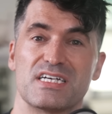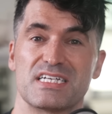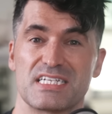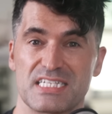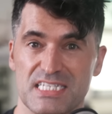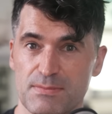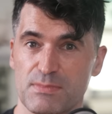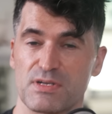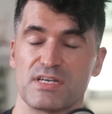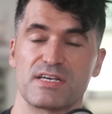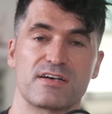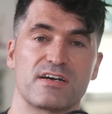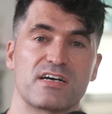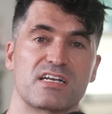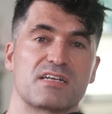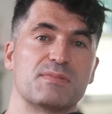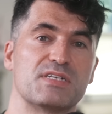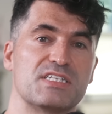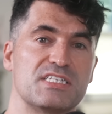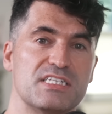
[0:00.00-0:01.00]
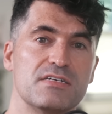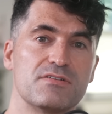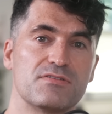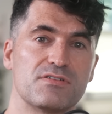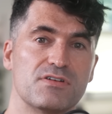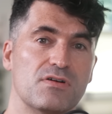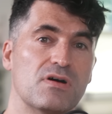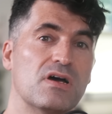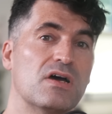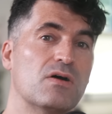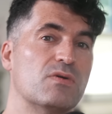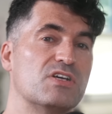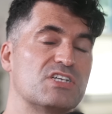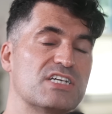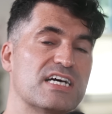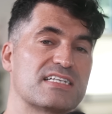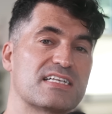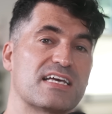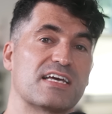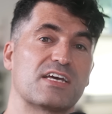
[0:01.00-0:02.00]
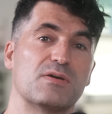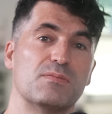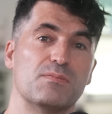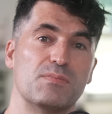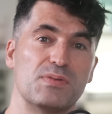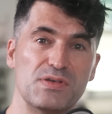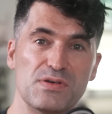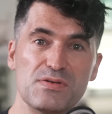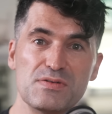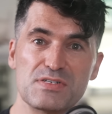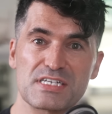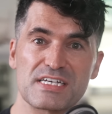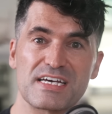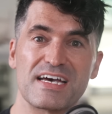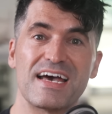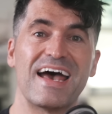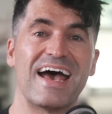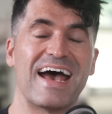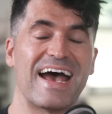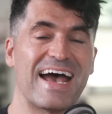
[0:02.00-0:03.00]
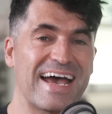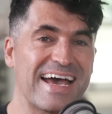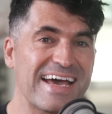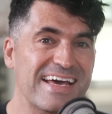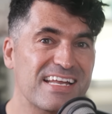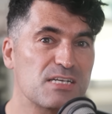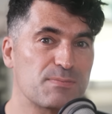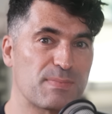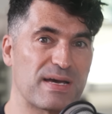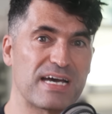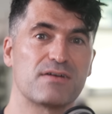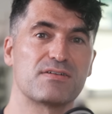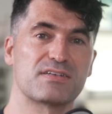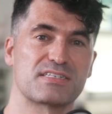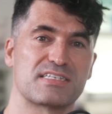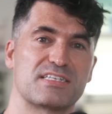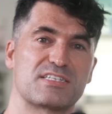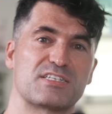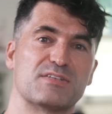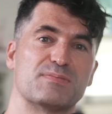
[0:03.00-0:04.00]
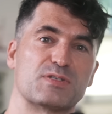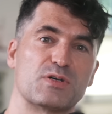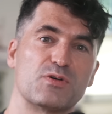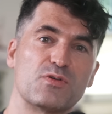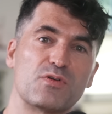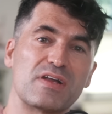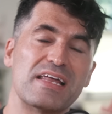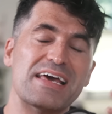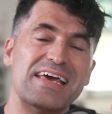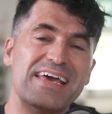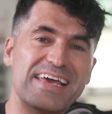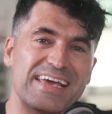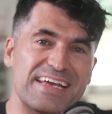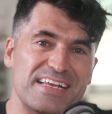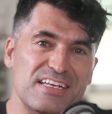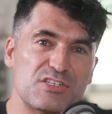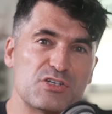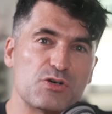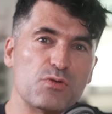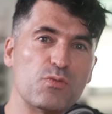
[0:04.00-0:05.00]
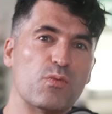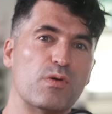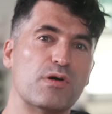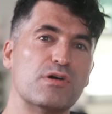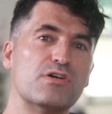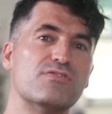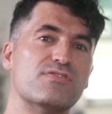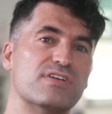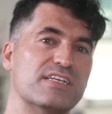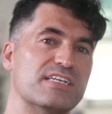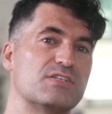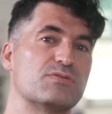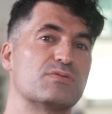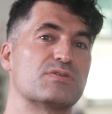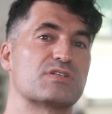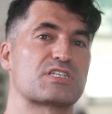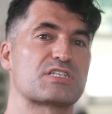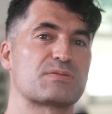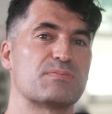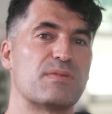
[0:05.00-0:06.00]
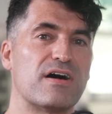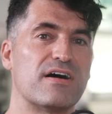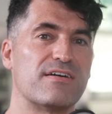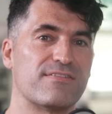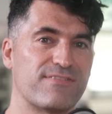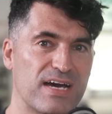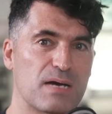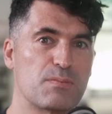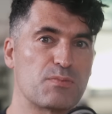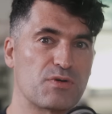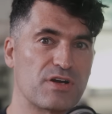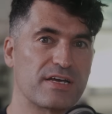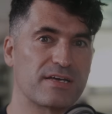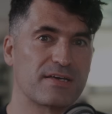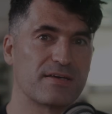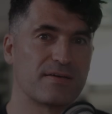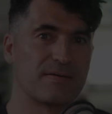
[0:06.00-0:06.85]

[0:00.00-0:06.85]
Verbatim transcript: a similar kind of material which has a computer and power systems all interwoven into a smart fabric.